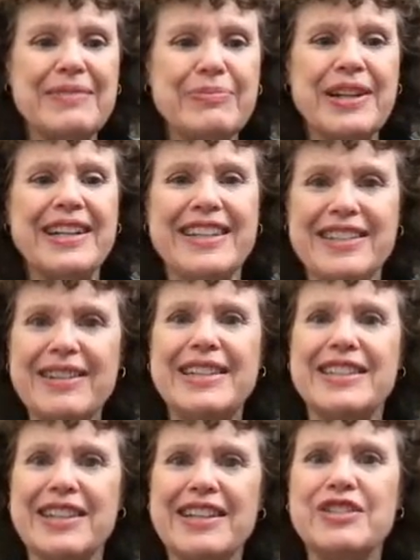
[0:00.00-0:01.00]
but
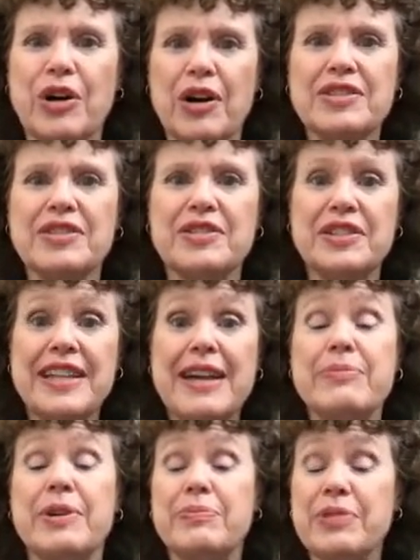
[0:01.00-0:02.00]
he talked a good
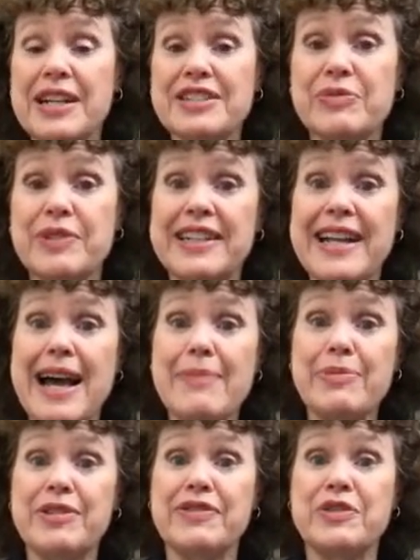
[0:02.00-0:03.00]
game. But plus what had
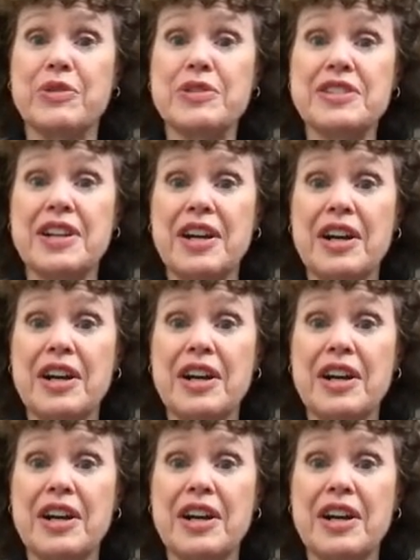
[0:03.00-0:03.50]
happened, of course,